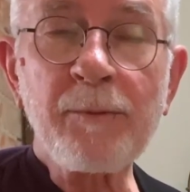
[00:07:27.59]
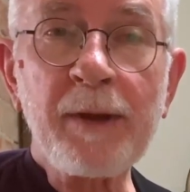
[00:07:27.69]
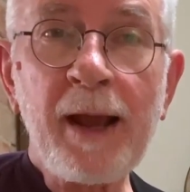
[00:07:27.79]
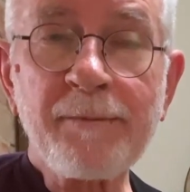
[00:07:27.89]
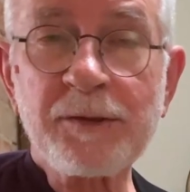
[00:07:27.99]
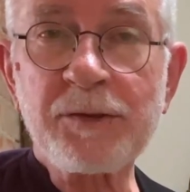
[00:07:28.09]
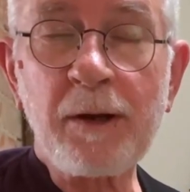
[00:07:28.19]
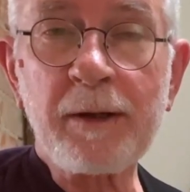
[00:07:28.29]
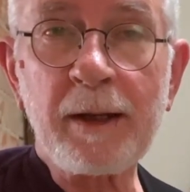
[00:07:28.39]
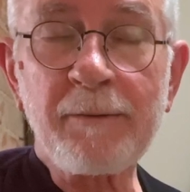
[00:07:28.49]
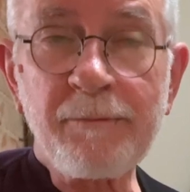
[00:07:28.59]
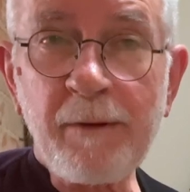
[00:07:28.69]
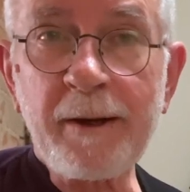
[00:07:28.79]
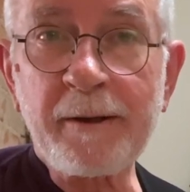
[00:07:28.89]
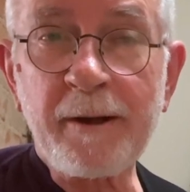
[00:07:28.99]
we have to start on a
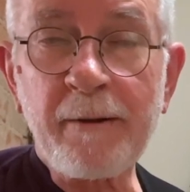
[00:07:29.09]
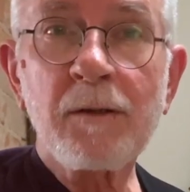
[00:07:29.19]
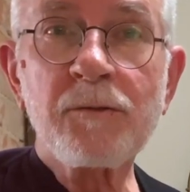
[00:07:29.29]
fretted note.